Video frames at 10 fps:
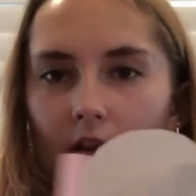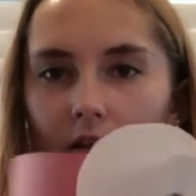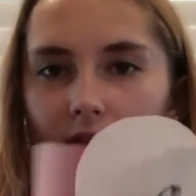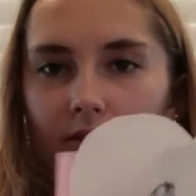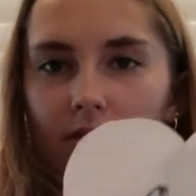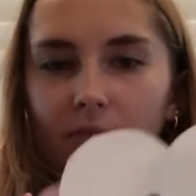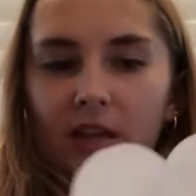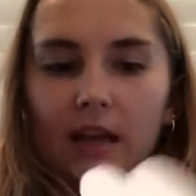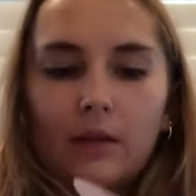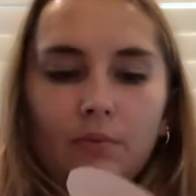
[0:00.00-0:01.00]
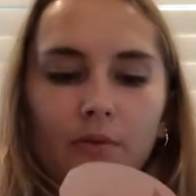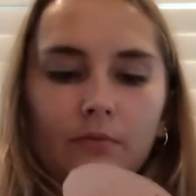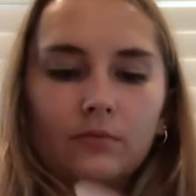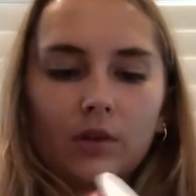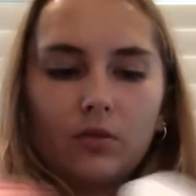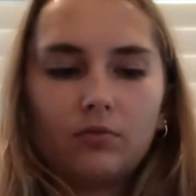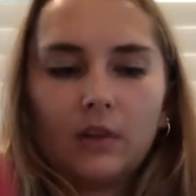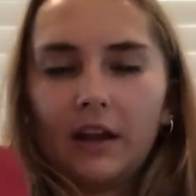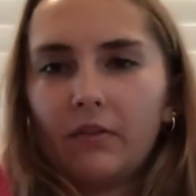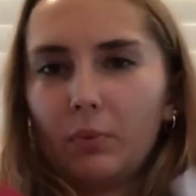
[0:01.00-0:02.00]
some tape. Oh, I
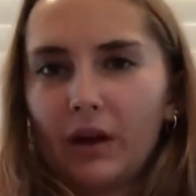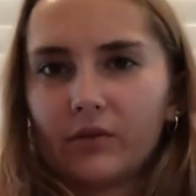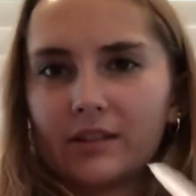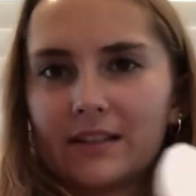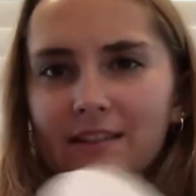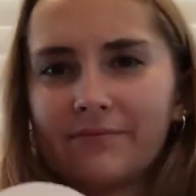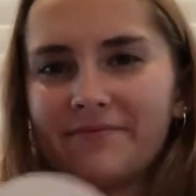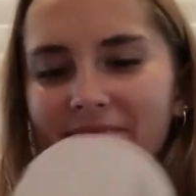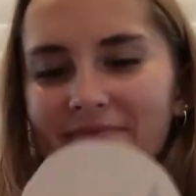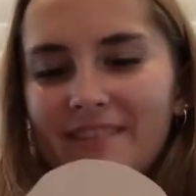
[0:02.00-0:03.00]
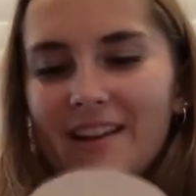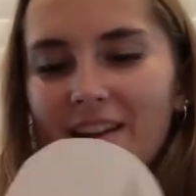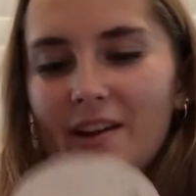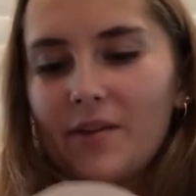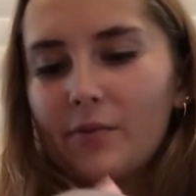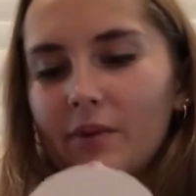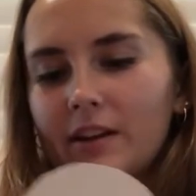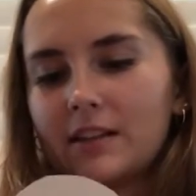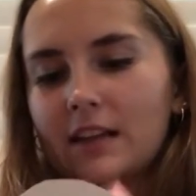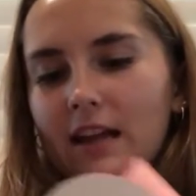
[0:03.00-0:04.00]
have it backwards. we're gonna
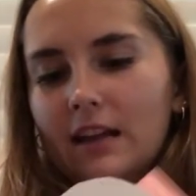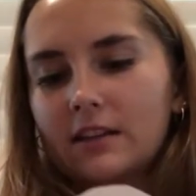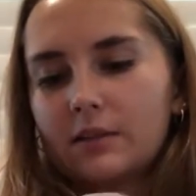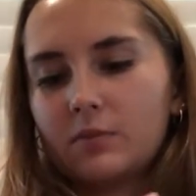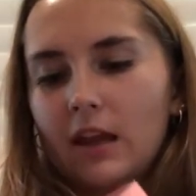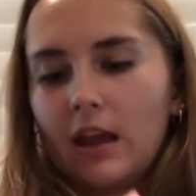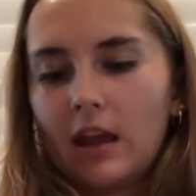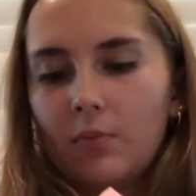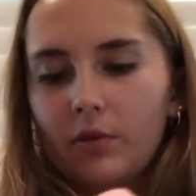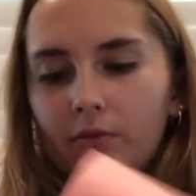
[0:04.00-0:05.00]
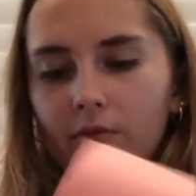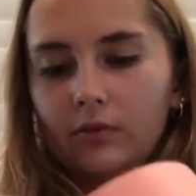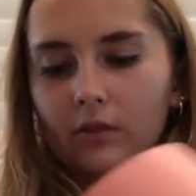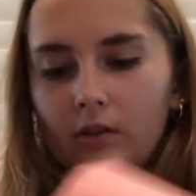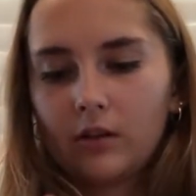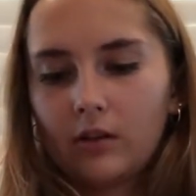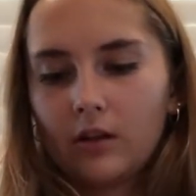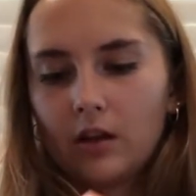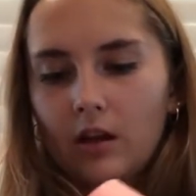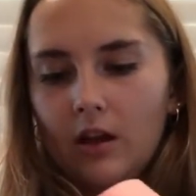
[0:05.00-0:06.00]
take some tape,
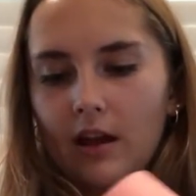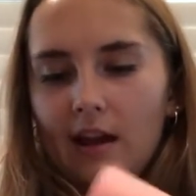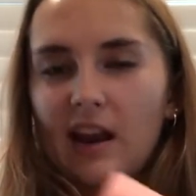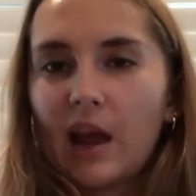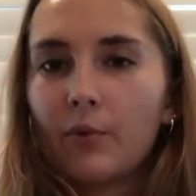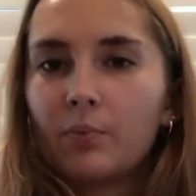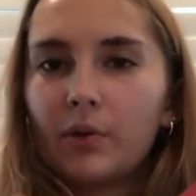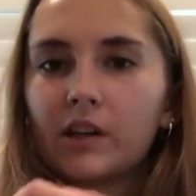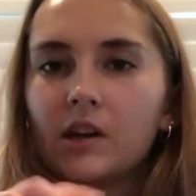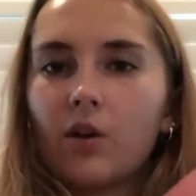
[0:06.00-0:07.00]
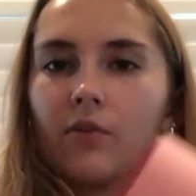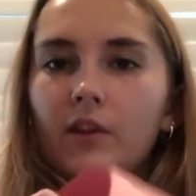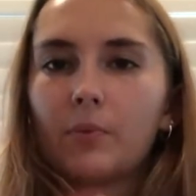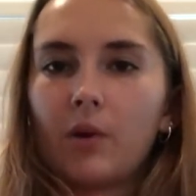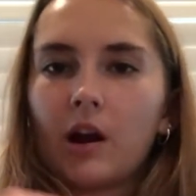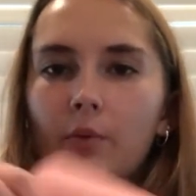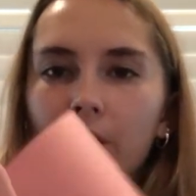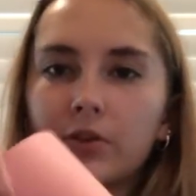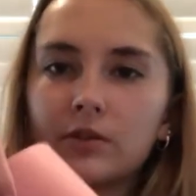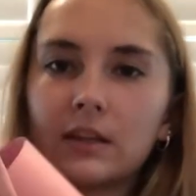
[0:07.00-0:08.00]
and I would put it over the part where you
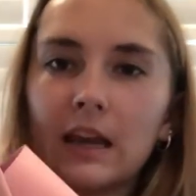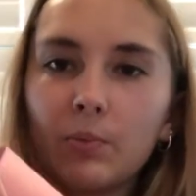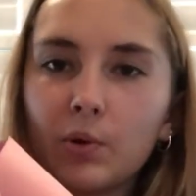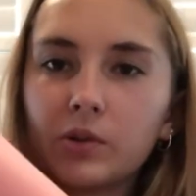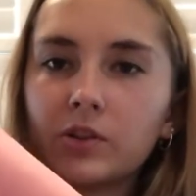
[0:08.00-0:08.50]
stapled so